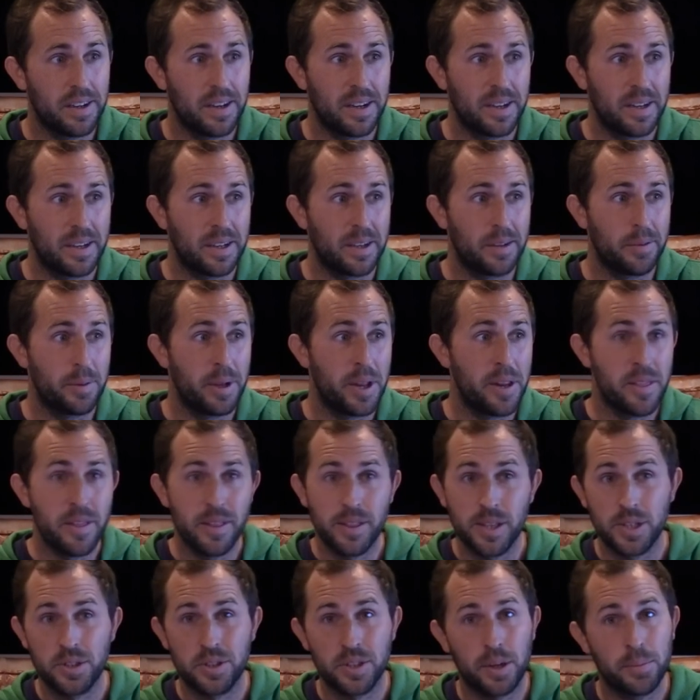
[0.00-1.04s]
And in
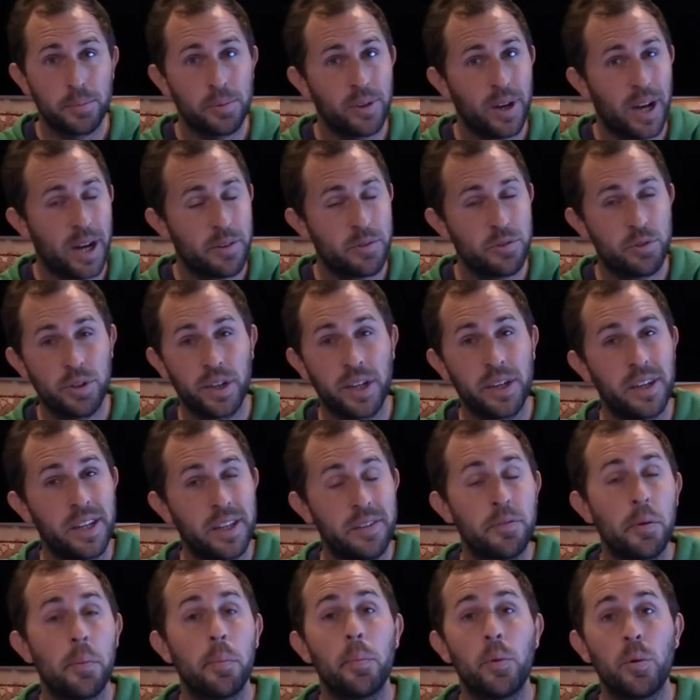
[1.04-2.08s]
the summer, I would train
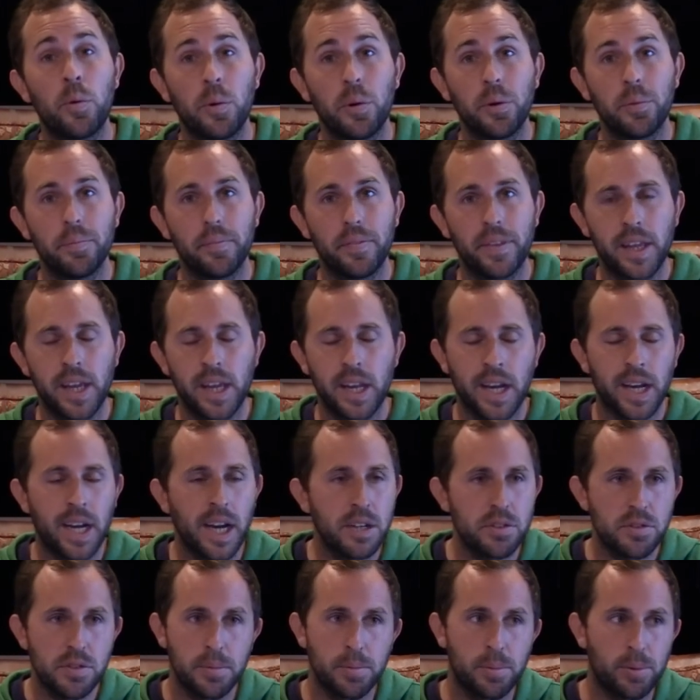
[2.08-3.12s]
even more. And I
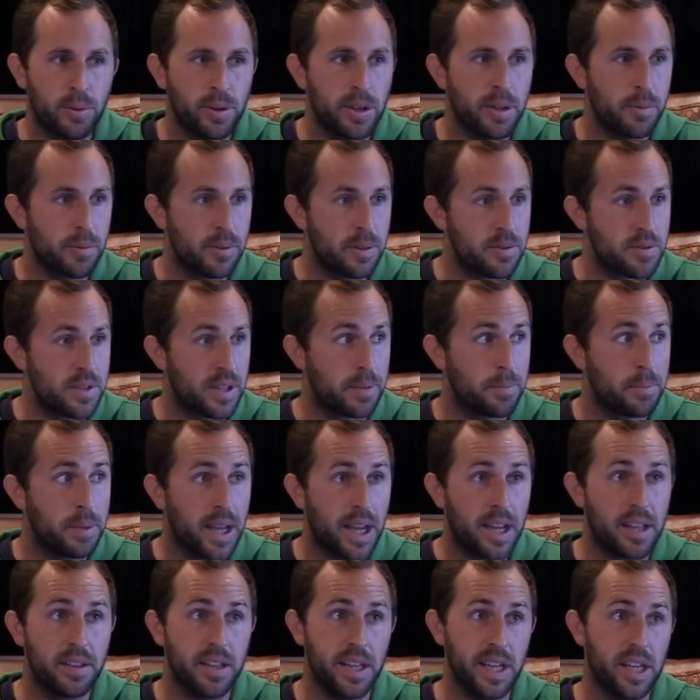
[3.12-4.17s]
got to the point where I was like,
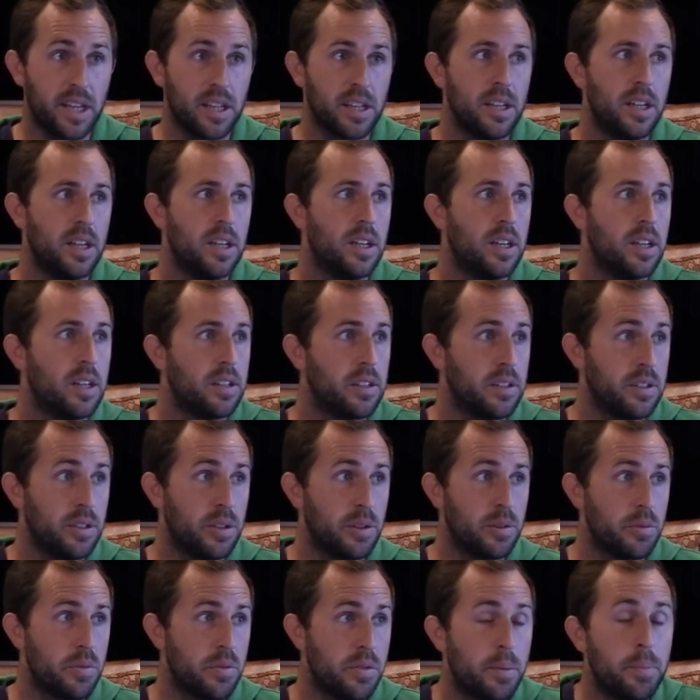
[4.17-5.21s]
man, like, you
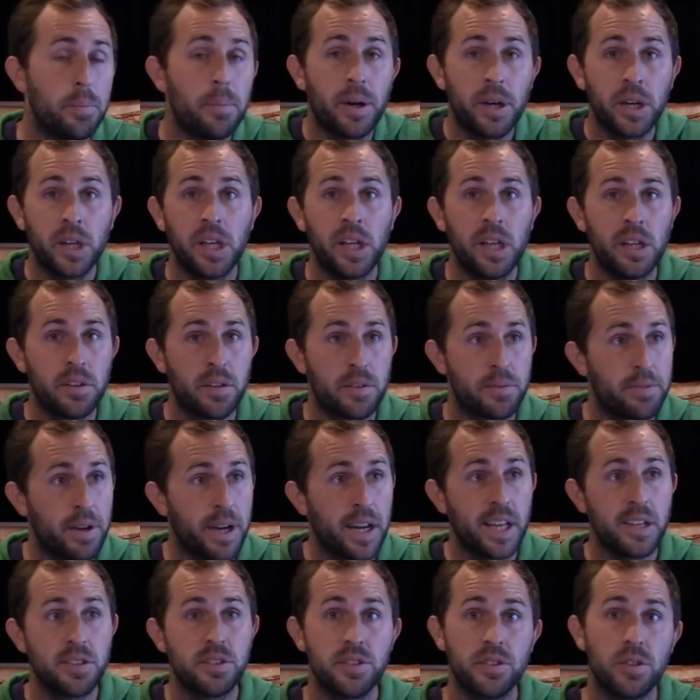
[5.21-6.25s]
know, the money, the
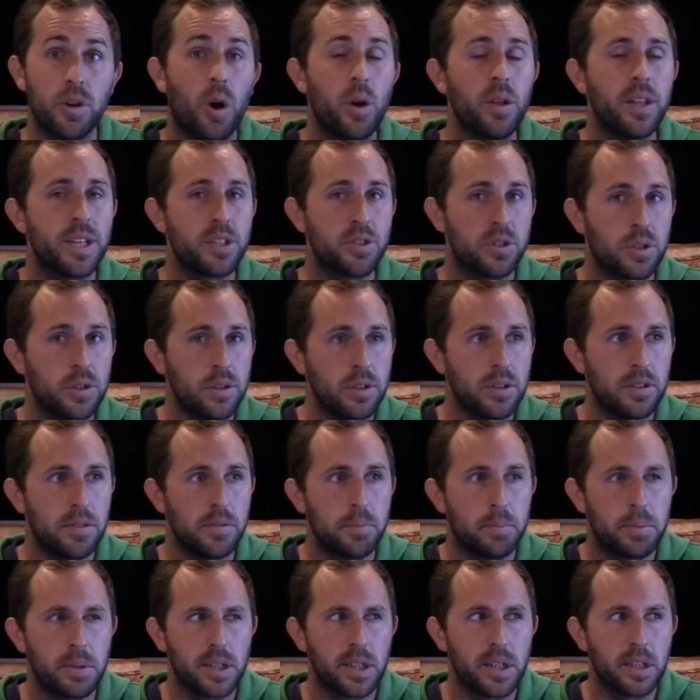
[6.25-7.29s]
finances, all that's
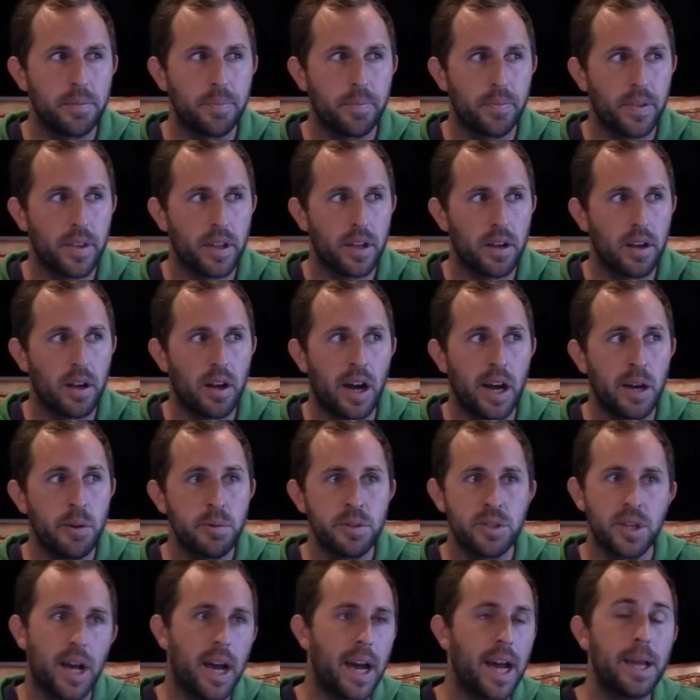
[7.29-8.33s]
good, but I
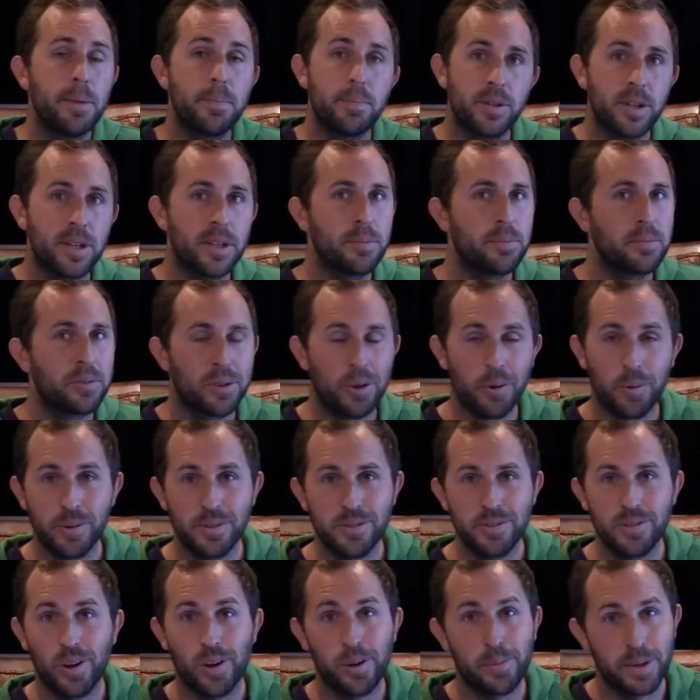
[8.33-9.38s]
wasn't hyped up
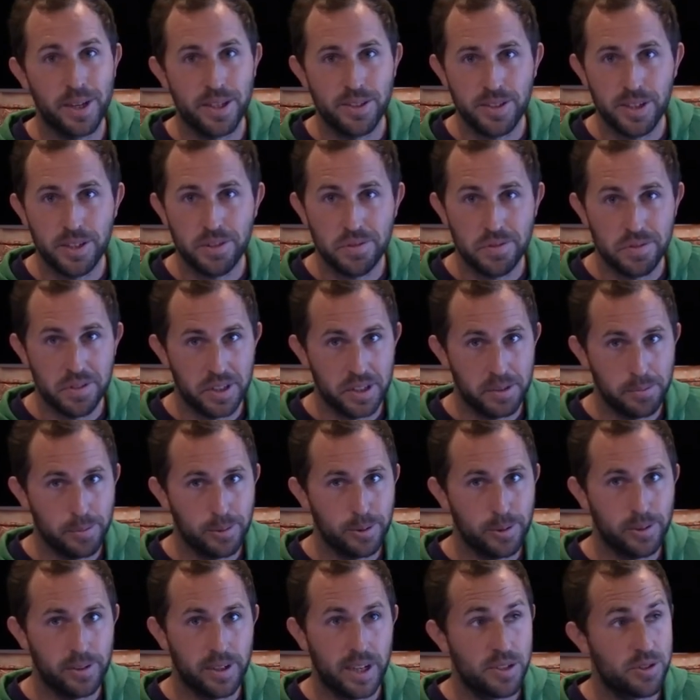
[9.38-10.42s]
going to all my sessions
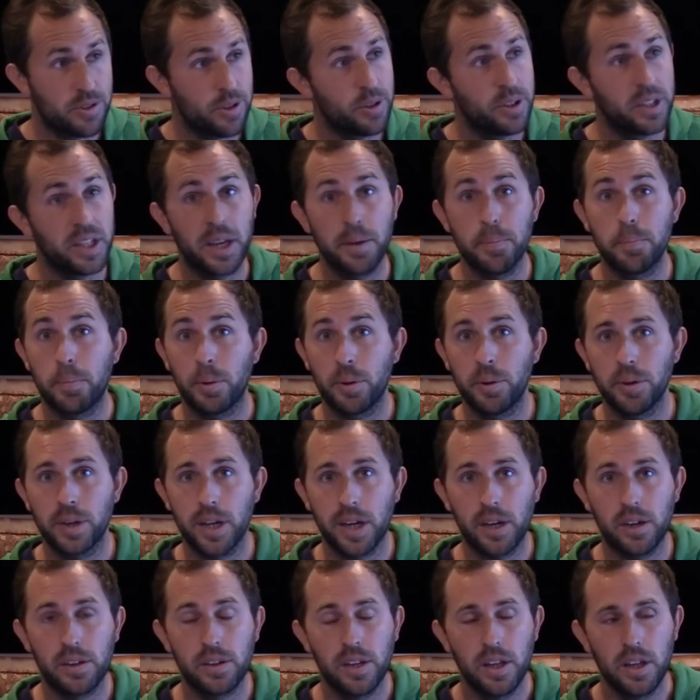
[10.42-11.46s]
anymore. I started to get burned
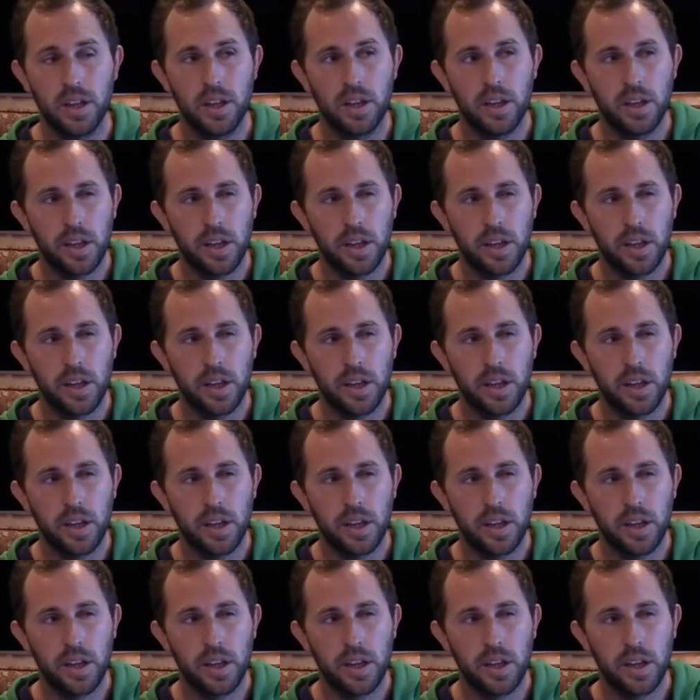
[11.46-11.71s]
out.